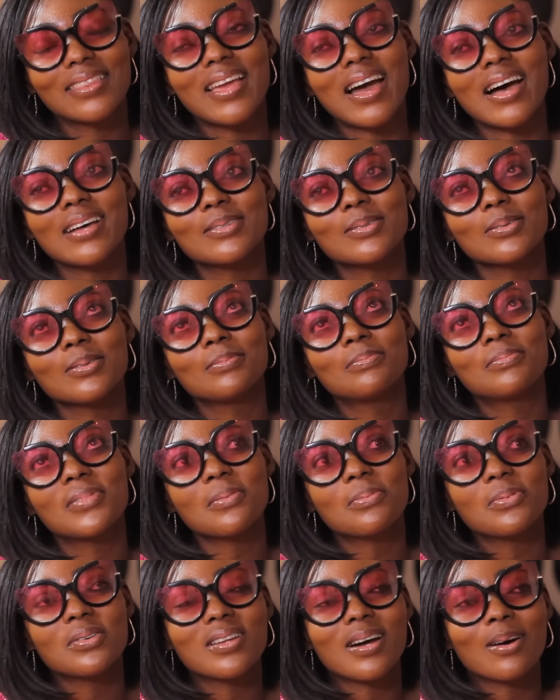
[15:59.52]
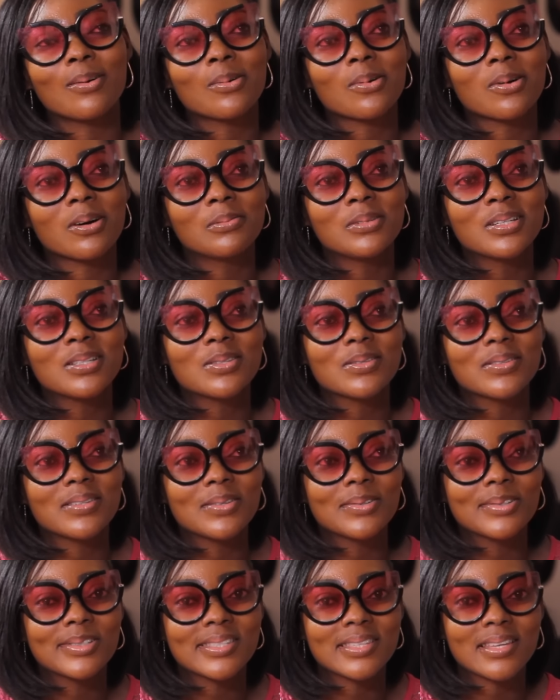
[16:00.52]
There are some people that will come into
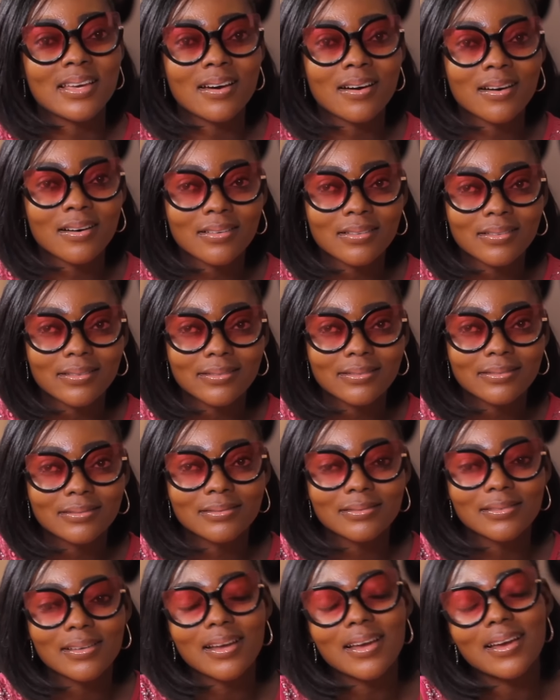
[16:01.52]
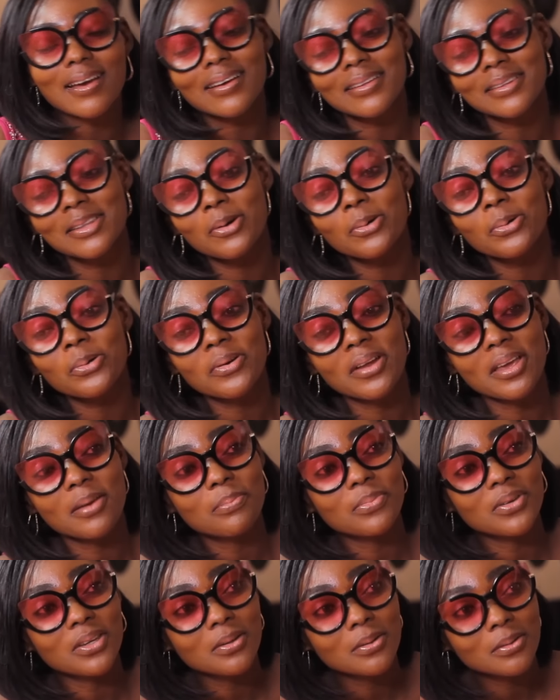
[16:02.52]
the hotel, they will
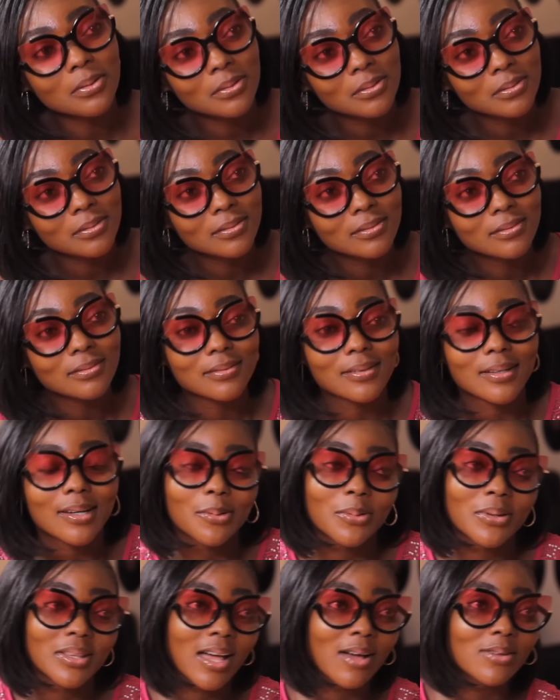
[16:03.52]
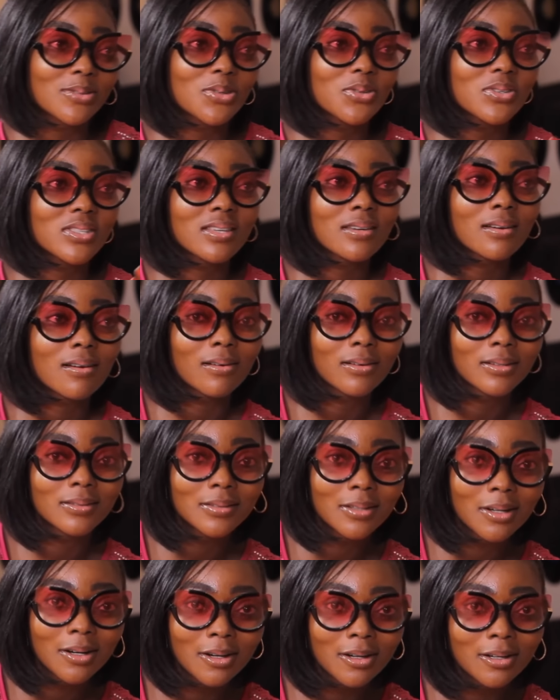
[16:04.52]
rape you without using
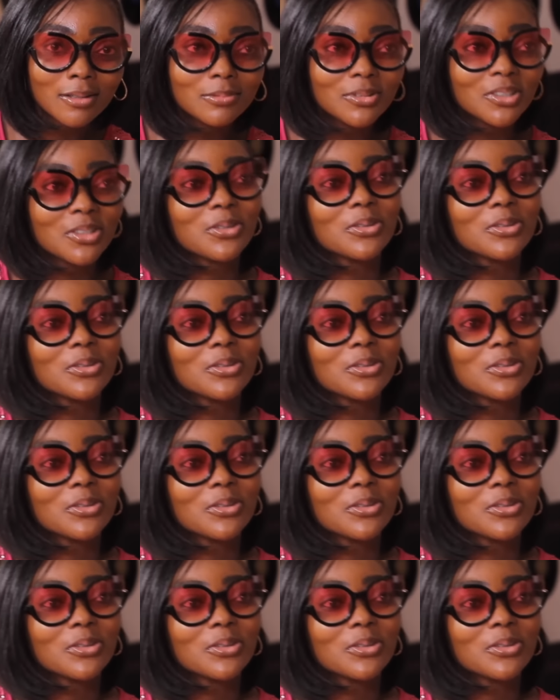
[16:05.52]
condom.